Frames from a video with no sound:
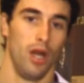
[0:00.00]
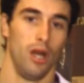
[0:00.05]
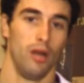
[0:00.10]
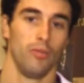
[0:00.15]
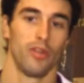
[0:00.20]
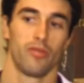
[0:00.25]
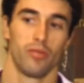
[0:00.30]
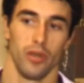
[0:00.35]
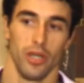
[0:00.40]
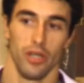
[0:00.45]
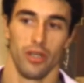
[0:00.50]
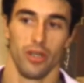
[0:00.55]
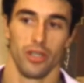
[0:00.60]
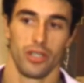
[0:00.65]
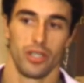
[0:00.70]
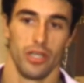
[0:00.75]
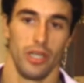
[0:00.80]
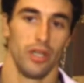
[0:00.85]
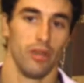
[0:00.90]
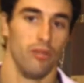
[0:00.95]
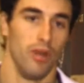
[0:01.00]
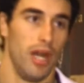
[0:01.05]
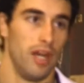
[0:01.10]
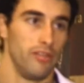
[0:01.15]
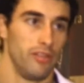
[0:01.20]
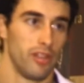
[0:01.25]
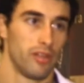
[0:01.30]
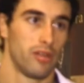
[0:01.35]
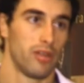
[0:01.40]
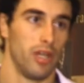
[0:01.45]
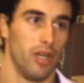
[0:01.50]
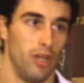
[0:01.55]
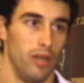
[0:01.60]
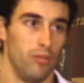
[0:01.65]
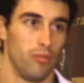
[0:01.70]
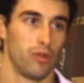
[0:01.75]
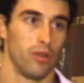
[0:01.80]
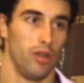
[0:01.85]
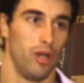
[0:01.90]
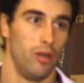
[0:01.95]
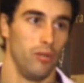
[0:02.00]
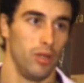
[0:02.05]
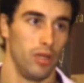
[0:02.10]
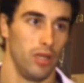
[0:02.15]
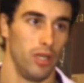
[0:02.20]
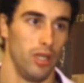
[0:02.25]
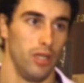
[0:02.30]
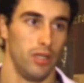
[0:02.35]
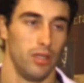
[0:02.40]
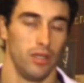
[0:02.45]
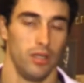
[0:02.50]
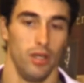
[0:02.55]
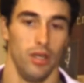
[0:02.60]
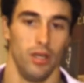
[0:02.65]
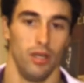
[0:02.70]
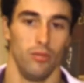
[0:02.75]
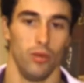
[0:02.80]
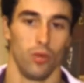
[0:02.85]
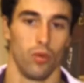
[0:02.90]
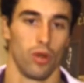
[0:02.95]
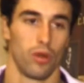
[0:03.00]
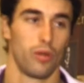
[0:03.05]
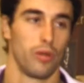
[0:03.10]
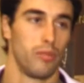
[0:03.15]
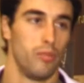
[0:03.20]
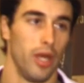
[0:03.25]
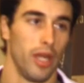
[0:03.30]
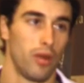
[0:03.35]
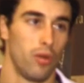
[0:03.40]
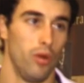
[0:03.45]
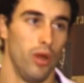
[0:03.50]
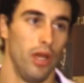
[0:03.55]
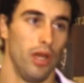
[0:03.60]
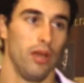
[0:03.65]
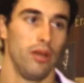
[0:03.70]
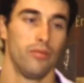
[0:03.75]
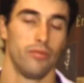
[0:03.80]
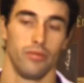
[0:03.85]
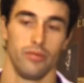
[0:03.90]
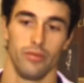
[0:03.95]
It's pretty good. Shahir Razik predominantly. I work with Mike Way.